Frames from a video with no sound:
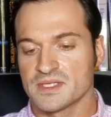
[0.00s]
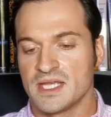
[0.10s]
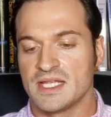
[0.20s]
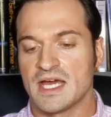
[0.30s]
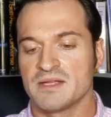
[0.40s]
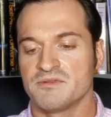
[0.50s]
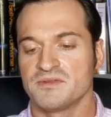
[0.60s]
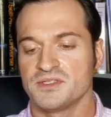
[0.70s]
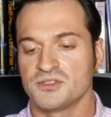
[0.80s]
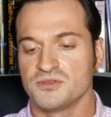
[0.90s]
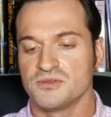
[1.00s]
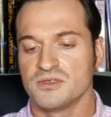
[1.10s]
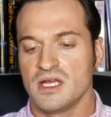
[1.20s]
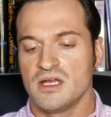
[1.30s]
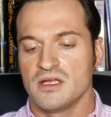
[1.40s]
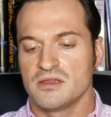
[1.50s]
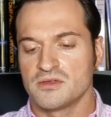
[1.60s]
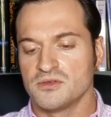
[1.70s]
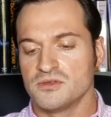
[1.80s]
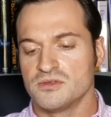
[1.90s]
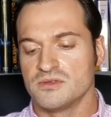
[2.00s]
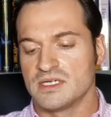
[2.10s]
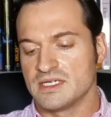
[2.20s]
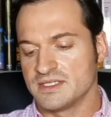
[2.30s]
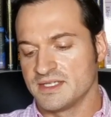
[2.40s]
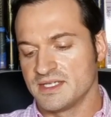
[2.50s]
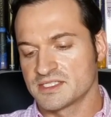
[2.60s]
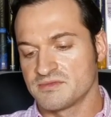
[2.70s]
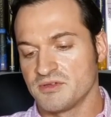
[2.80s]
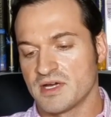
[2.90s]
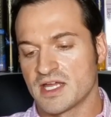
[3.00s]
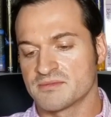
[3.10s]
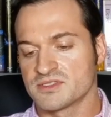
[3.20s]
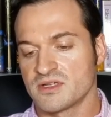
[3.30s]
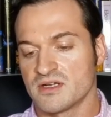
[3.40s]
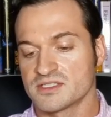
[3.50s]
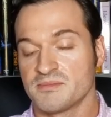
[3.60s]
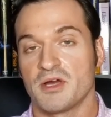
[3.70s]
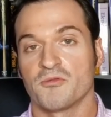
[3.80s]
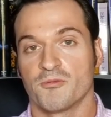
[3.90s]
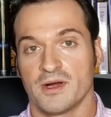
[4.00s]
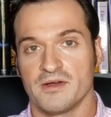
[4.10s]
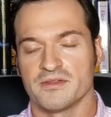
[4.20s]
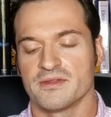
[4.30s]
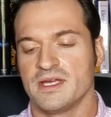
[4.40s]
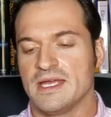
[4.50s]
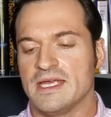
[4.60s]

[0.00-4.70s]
And item 52 through the next few items talks about wealth,